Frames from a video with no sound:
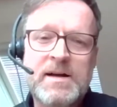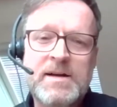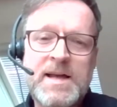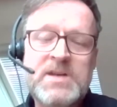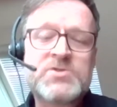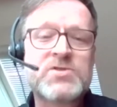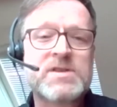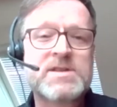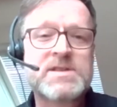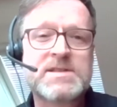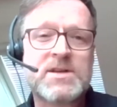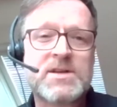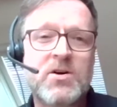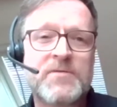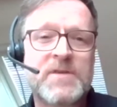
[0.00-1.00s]
interest
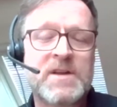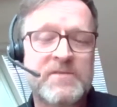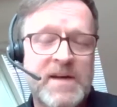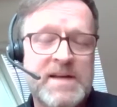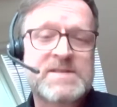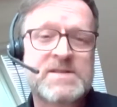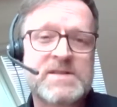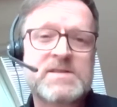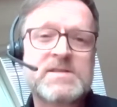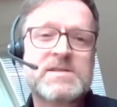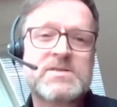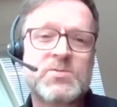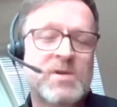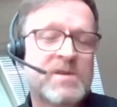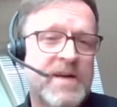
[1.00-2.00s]
of investors
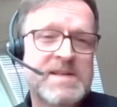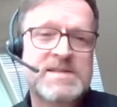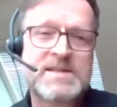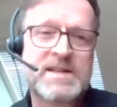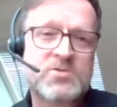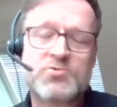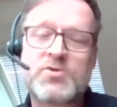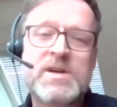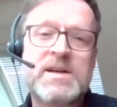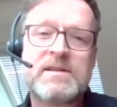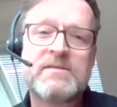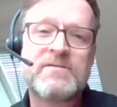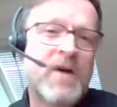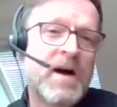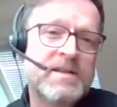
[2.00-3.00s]
to invest in
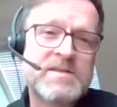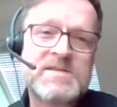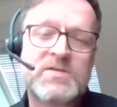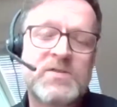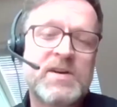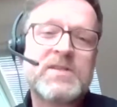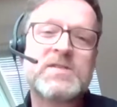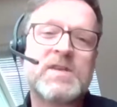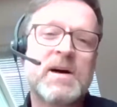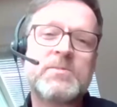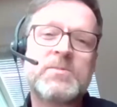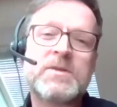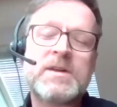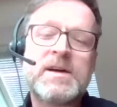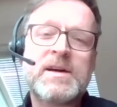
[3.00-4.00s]
green funds, for
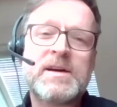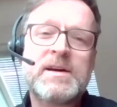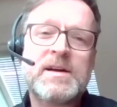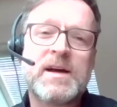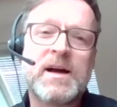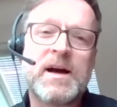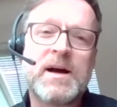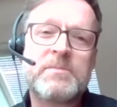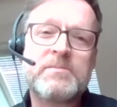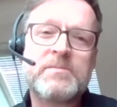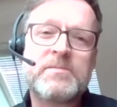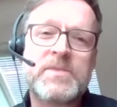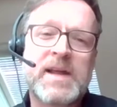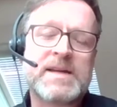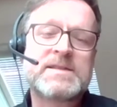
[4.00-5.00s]
example,
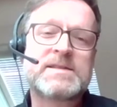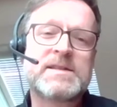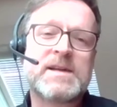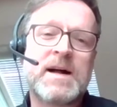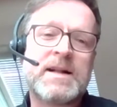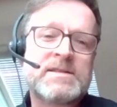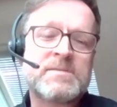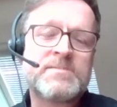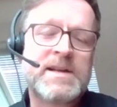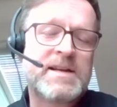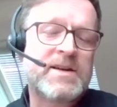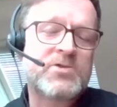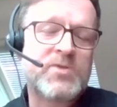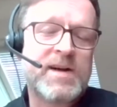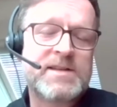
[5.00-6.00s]
that
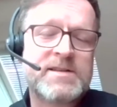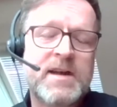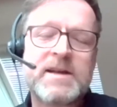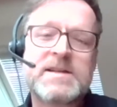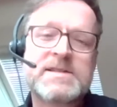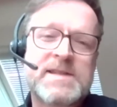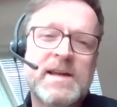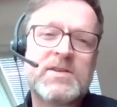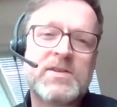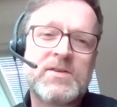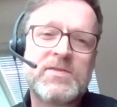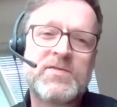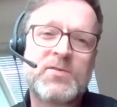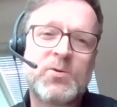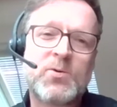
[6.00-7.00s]
ultimately created an
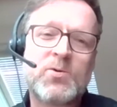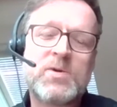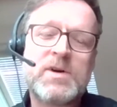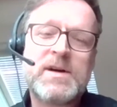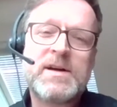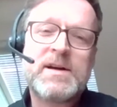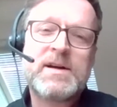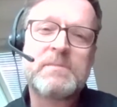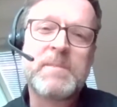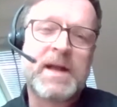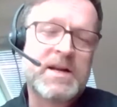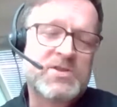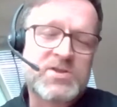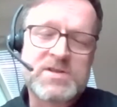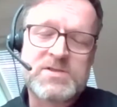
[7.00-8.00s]
incentive for
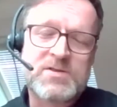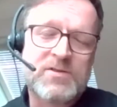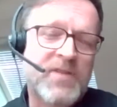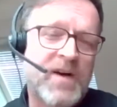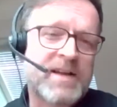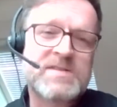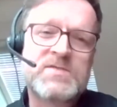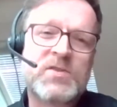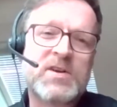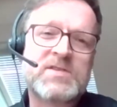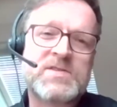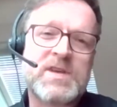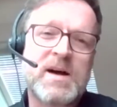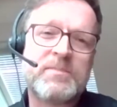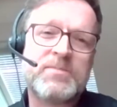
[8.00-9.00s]
managers of funds, for
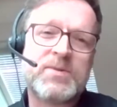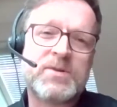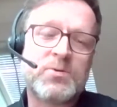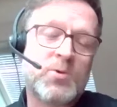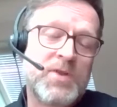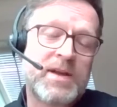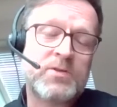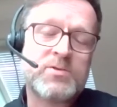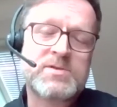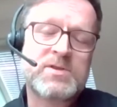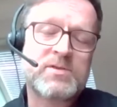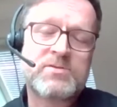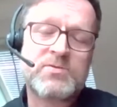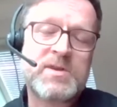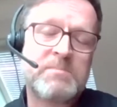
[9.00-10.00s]
example, or then
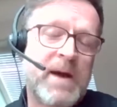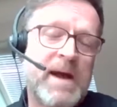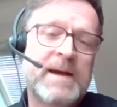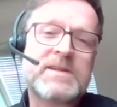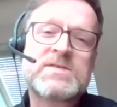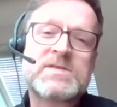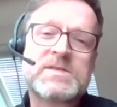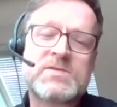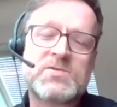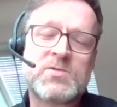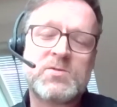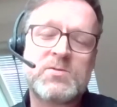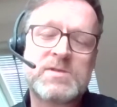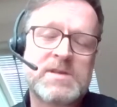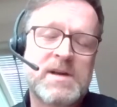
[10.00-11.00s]
also green banks
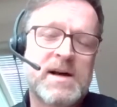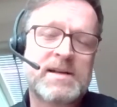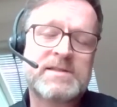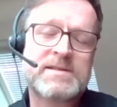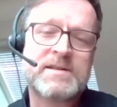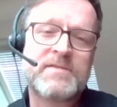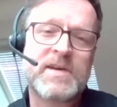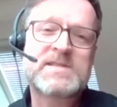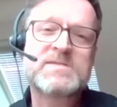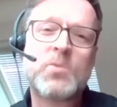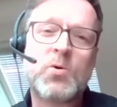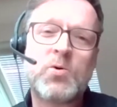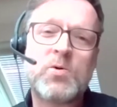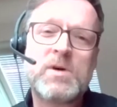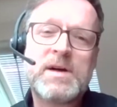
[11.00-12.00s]
to start invest
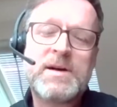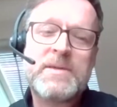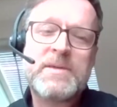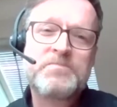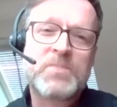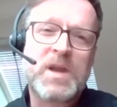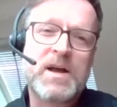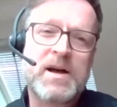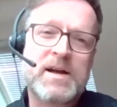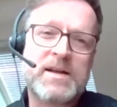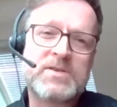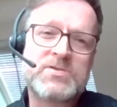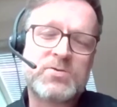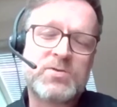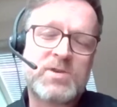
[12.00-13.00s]
more
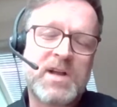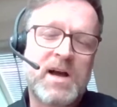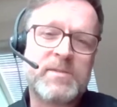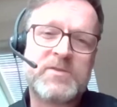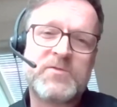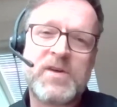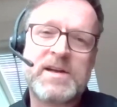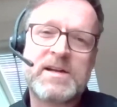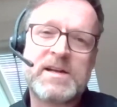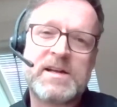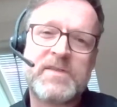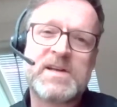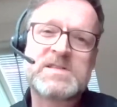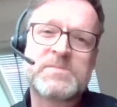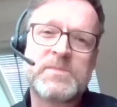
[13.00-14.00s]
into climate-friendly
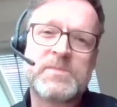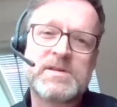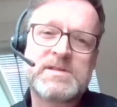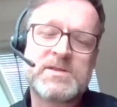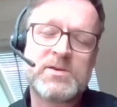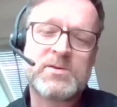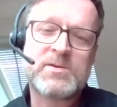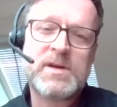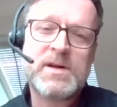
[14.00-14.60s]
investments. So